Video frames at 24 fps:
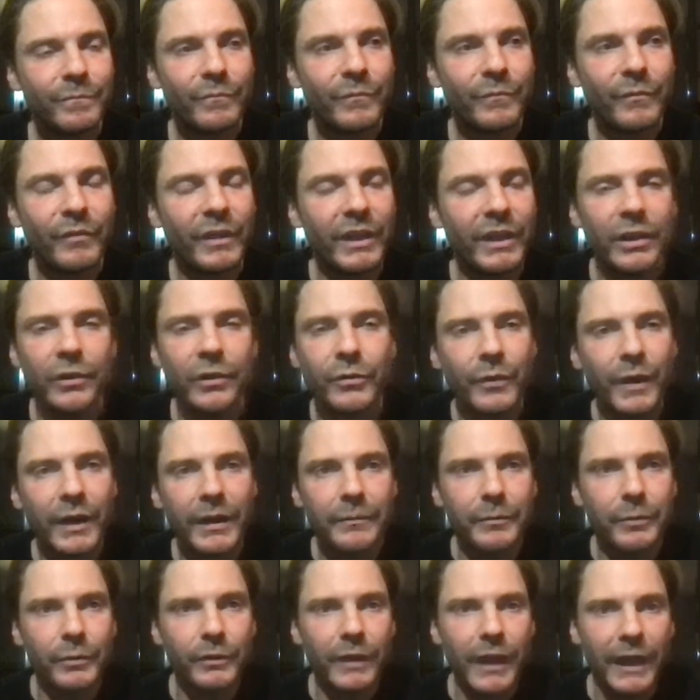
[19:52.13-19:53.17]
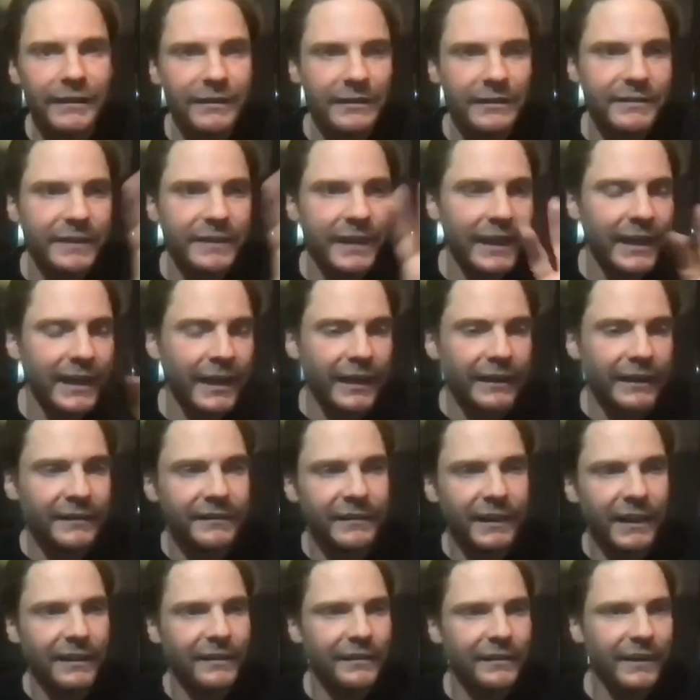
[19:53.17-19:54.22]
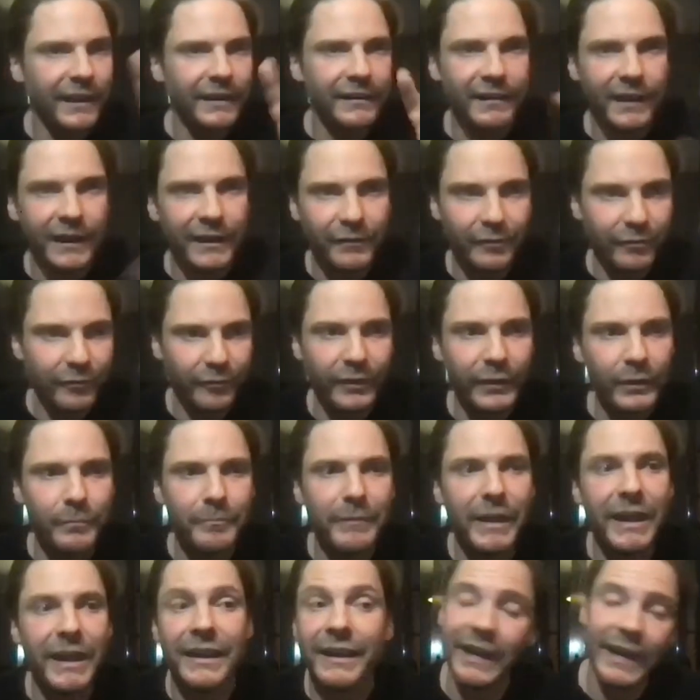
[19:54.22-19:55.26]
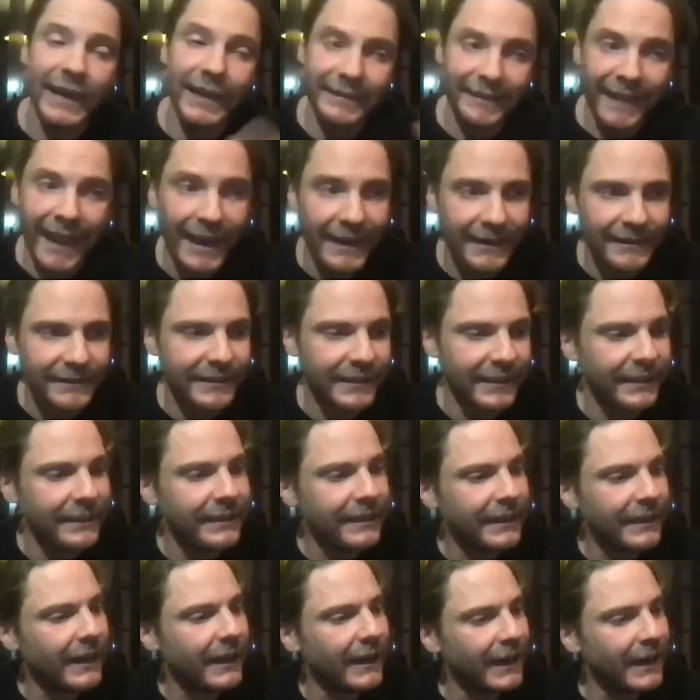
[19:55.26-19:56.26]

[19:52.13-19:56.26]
the incredible editing and filmmaking and acting.